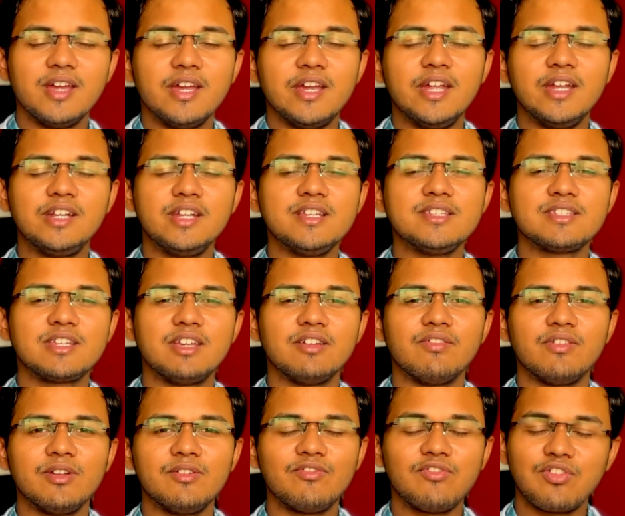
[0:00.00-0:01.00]
it is
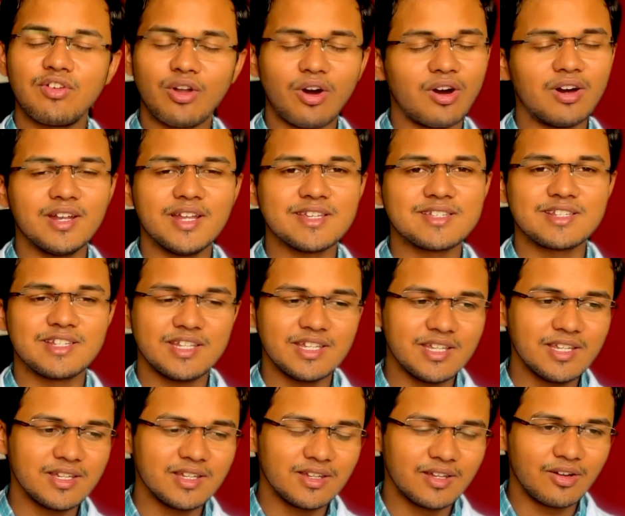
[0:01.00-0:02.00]
given
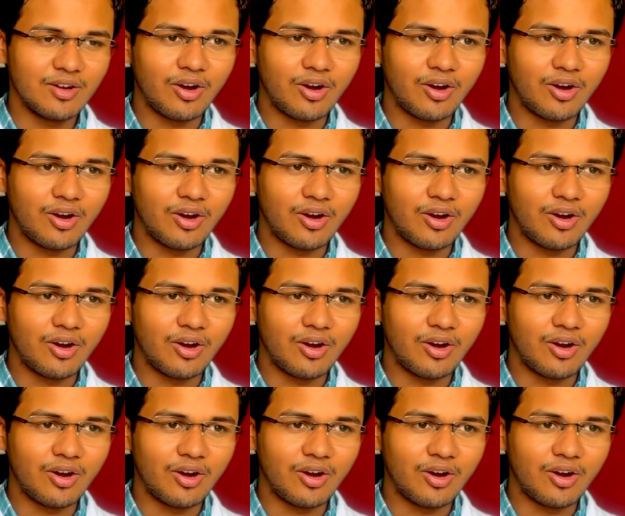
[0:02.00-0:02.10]
flawlessly